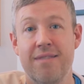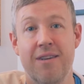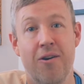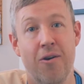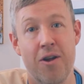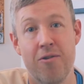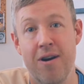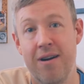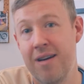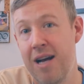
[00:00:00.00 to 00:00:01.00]
or
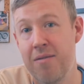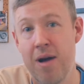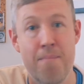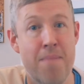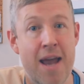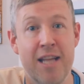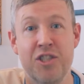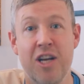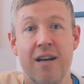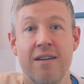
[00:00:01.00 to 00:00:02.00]
you're a
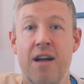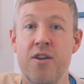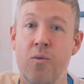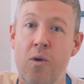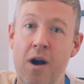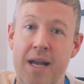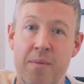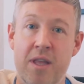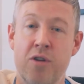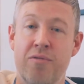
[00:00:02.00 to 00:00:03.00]
manager and you're working
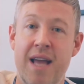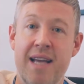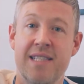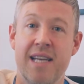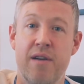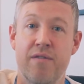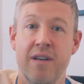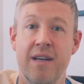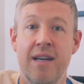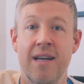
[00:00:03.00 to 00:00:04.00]
with a creative
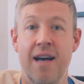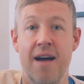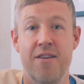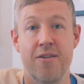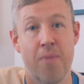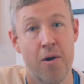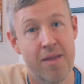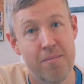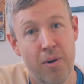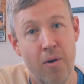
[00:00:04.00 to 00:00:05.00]
and you're both
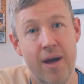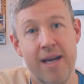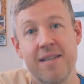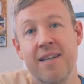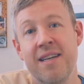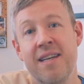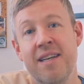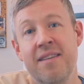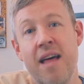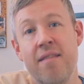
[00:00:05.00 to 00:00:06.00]
employed,
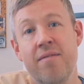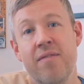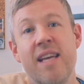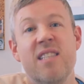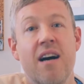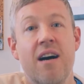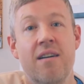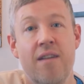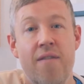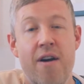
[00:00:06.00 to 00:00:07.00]
then these
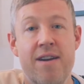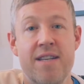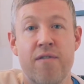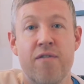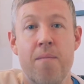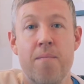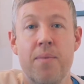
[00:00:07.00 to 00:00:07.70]
are very different.